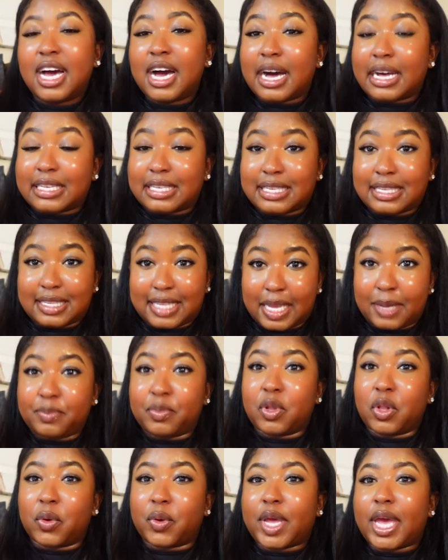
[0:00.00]
A
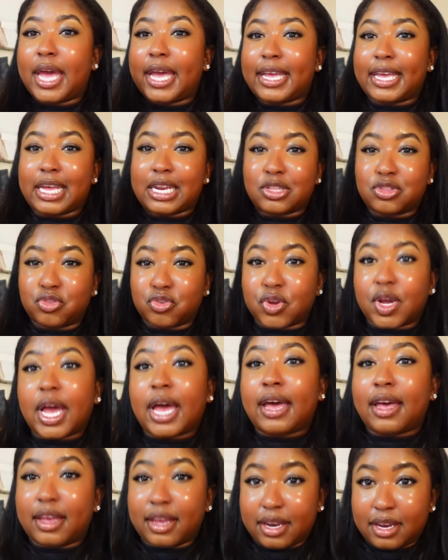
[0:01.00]
staple, okay? Get it through your
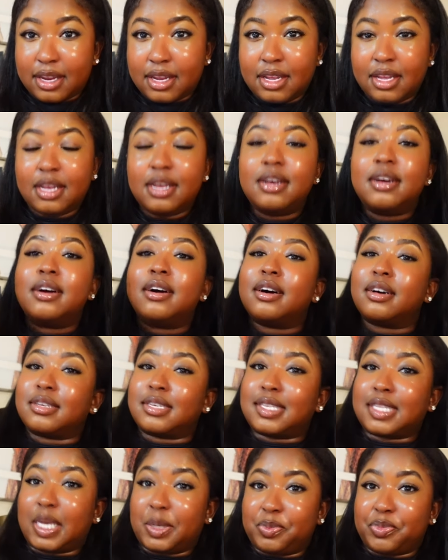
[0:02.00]
head. A
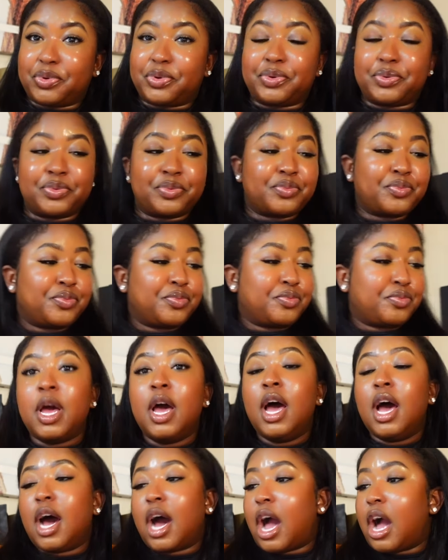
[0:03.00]
staple.
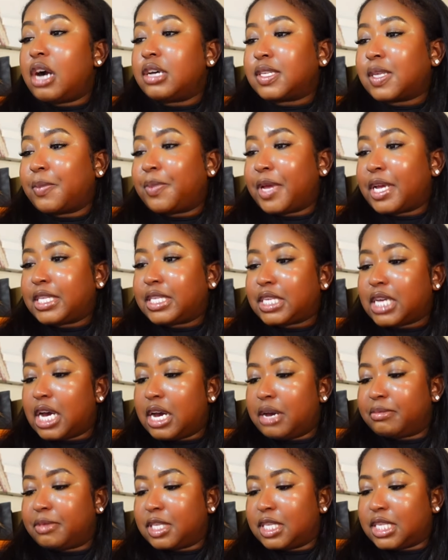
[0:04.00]
I also picked
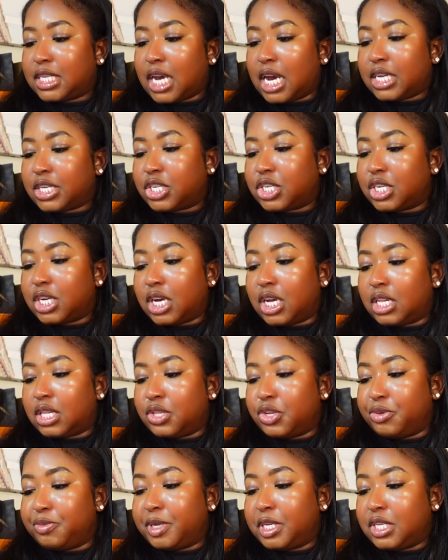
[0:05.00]
up the Tatcha
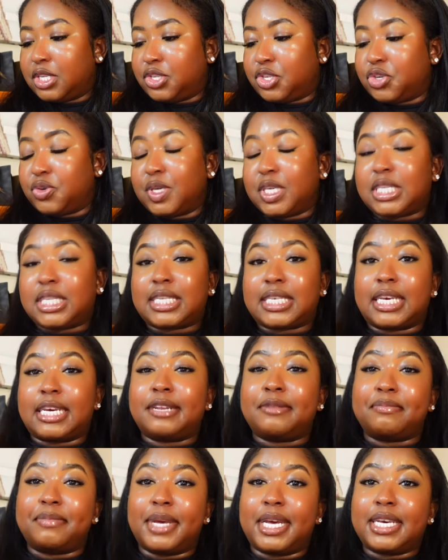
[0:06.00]
Luminous Dewy
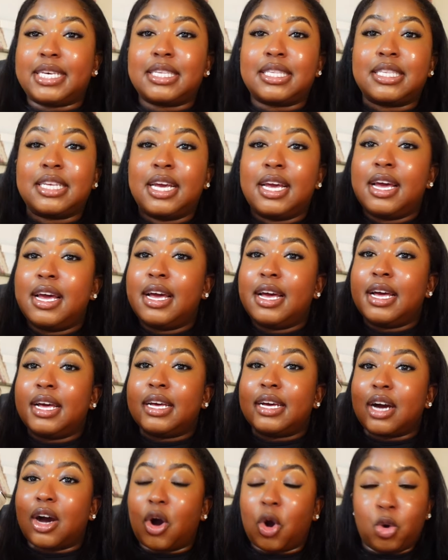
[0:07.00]
Skin Mist.
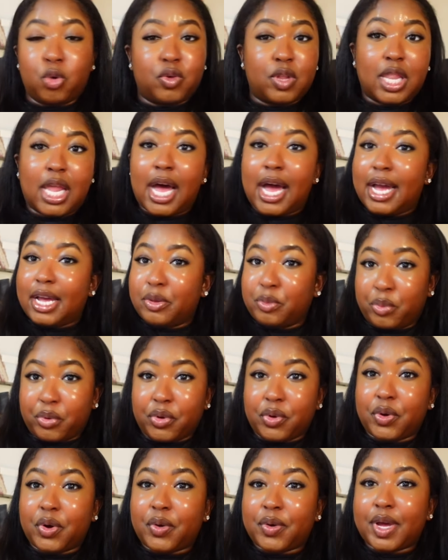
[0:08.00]
Oh,
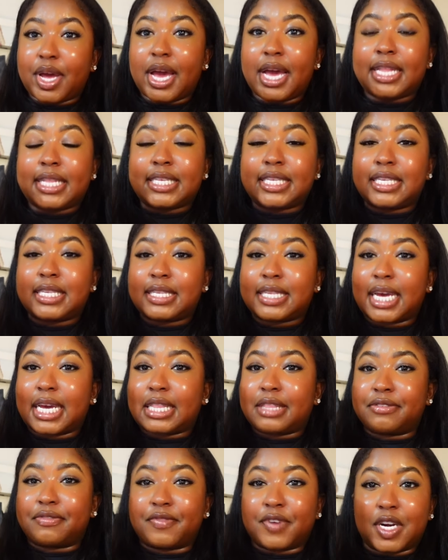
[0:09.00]
reliable. Okay, this is like
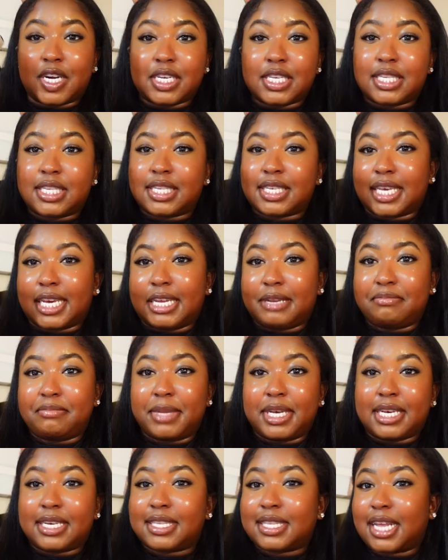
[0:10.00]
the first skin
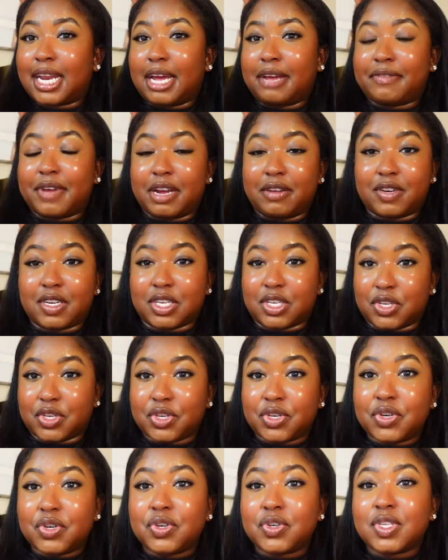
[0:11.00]
mist that I've ever
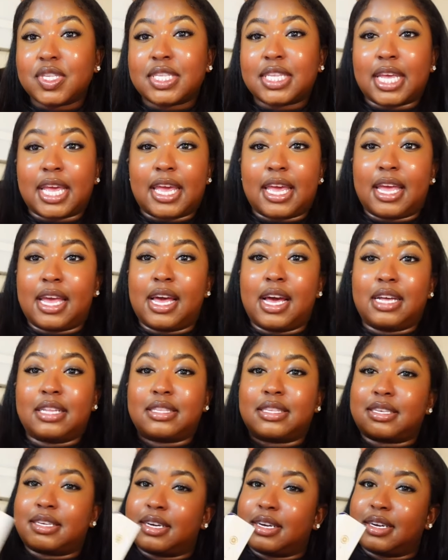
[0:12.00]
used.
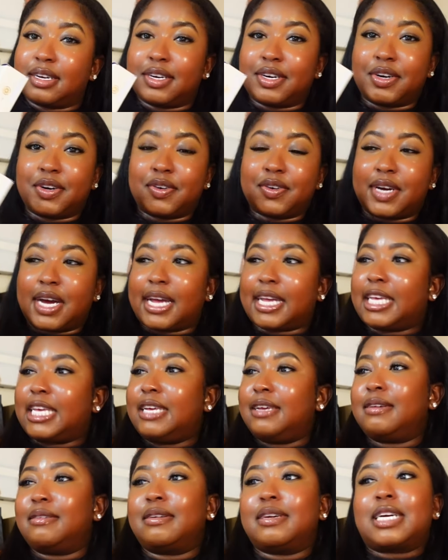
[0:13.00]
And girl, I
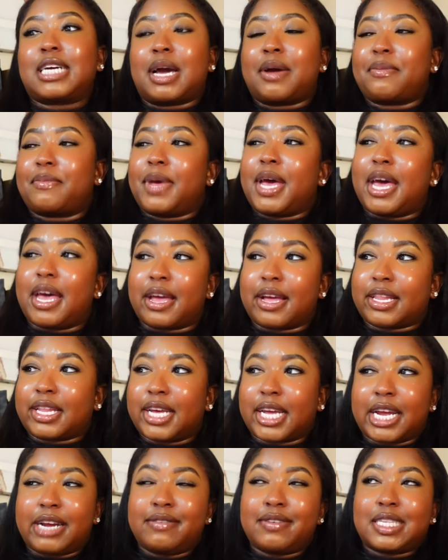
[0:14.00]
keep coming back.
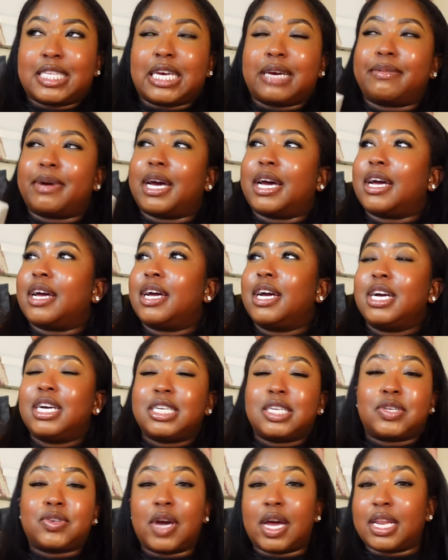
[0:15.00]
Like, every time I
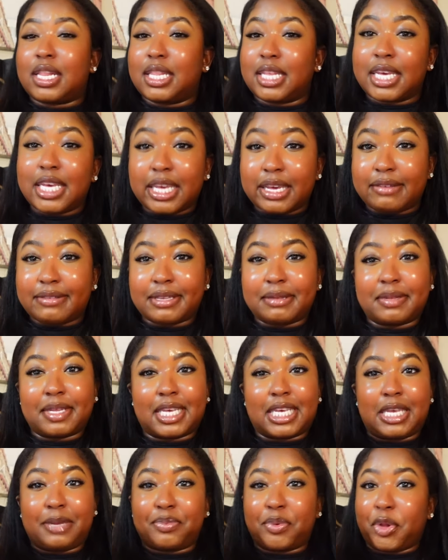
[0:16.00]
try to leave, something
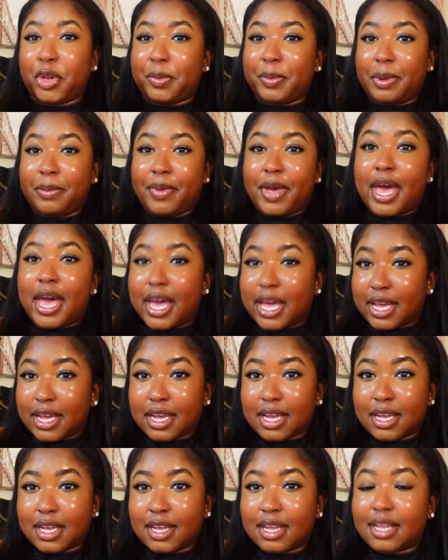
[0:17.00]
keep pulling me back.